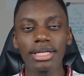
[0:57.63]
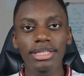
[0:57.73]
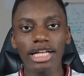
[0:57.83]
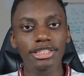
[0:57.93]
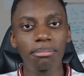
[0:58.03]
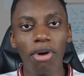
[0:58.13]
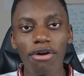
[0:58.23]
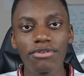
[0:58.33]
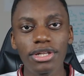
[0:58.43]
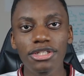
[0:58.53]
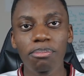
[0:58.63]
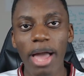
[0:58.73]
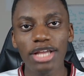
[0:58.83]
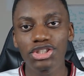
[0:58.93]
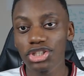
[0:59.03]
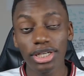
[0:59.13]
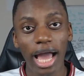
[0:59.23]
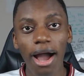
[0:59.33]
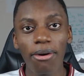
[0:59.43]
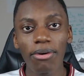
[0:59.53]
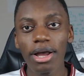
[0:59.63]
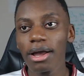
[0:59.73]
that's a marvelous bench. And now